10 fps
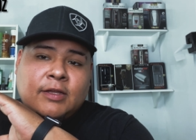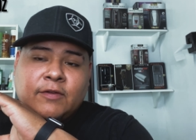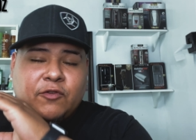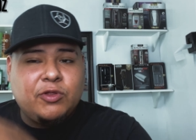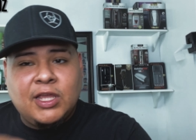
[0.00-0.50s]

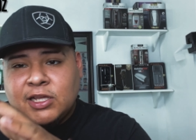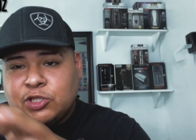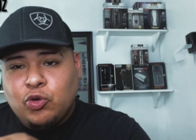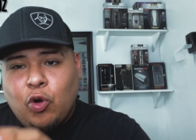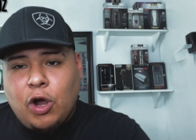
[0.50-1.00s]
if you're thinking
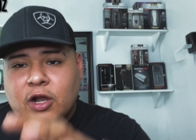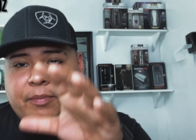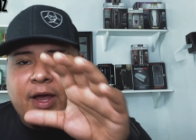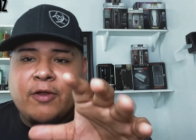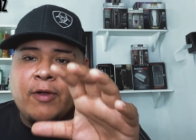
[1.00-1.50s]
too hard
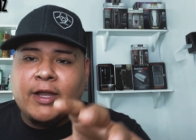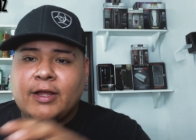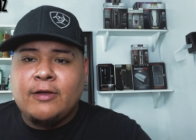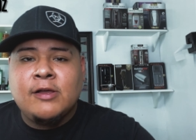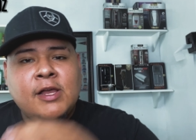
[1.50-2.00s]
about it right
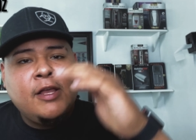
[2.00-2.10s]
now,